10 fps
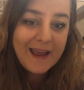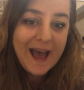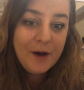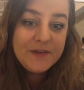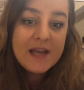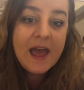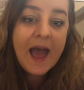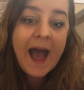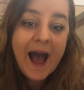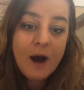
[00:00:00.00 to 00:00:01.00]
out
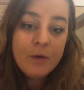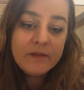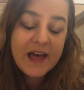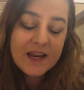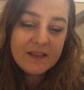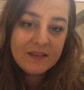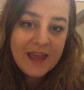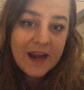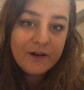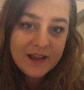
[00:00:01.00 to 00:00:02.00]
how we're
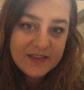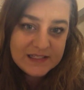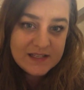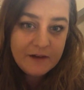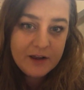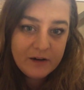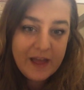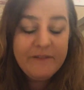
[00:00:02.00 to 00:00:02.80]
carrying this stuff in our life.